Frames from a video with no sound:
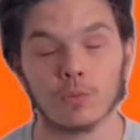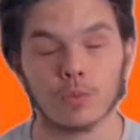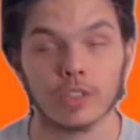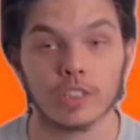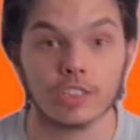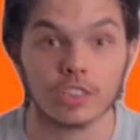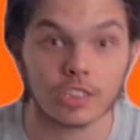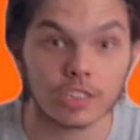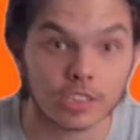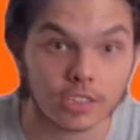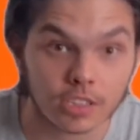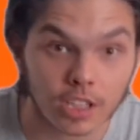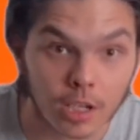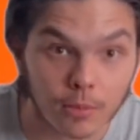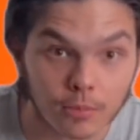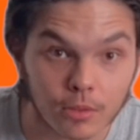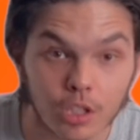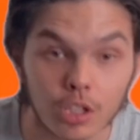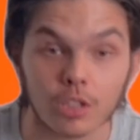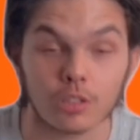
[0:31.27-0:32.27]
which
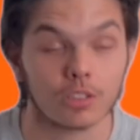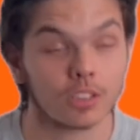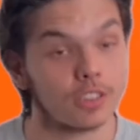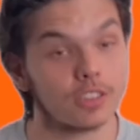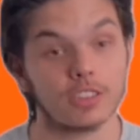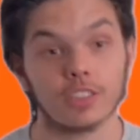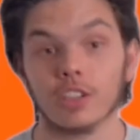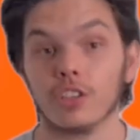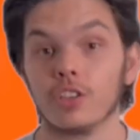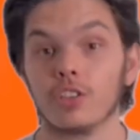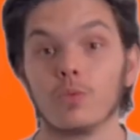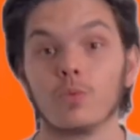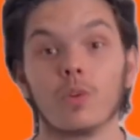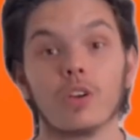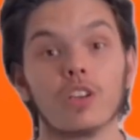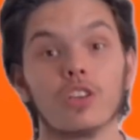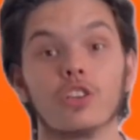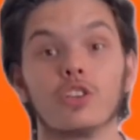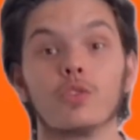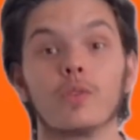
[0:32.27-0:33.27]
some consider one
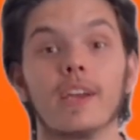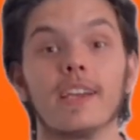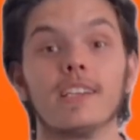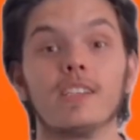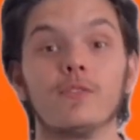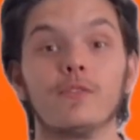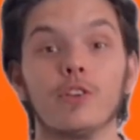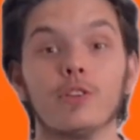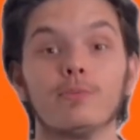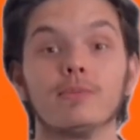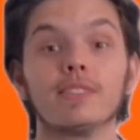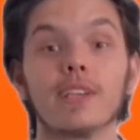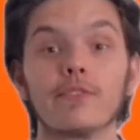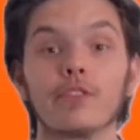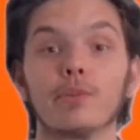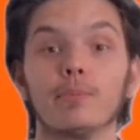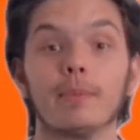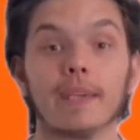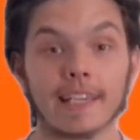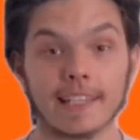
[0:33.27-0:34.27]
of the greatest films
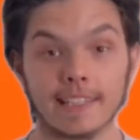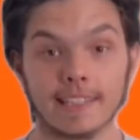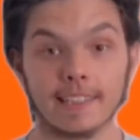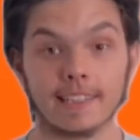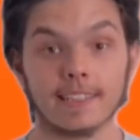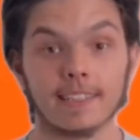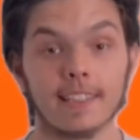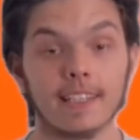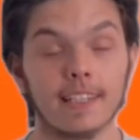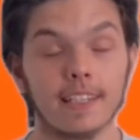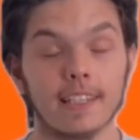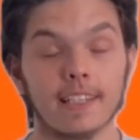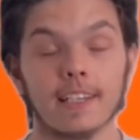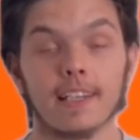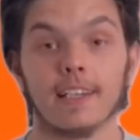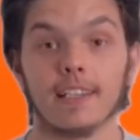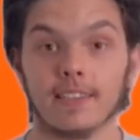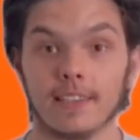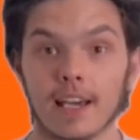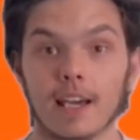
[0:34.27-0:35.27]
ever made.
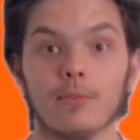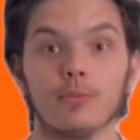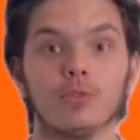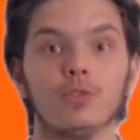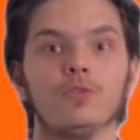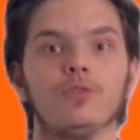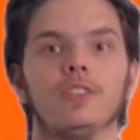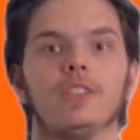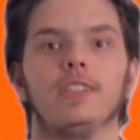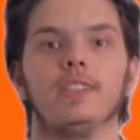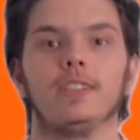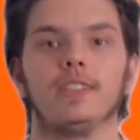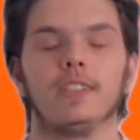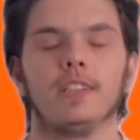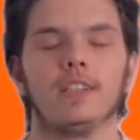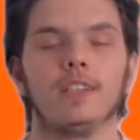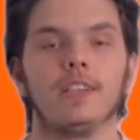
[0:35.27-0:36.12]
And that movie